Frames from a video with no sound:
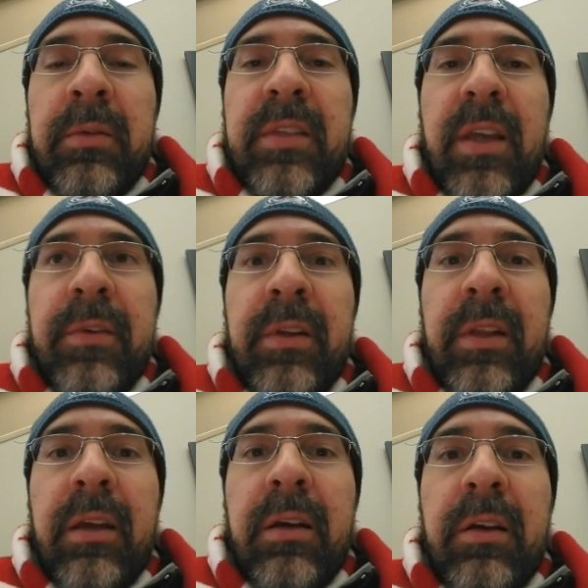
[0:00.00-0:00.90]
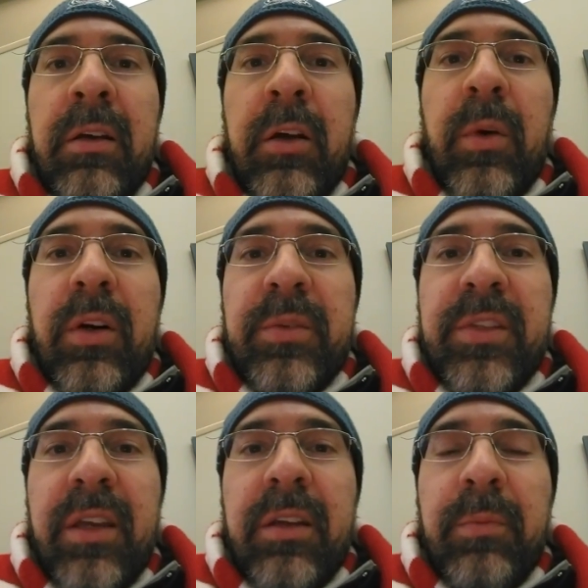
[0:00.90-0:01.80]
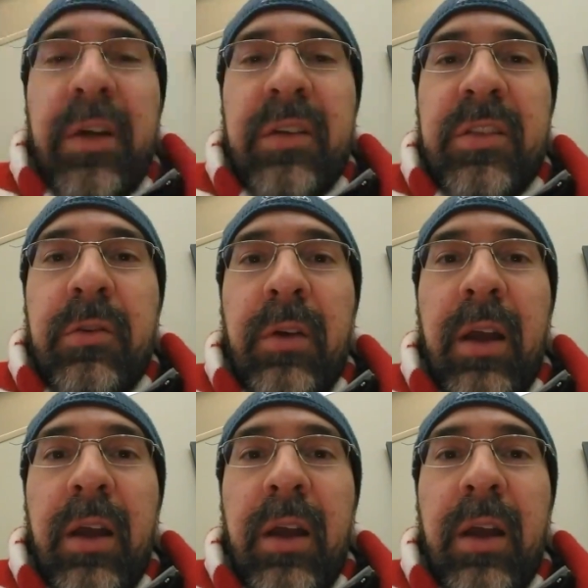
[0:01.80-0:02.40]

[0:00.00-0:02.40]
definitely a welcome sight compared to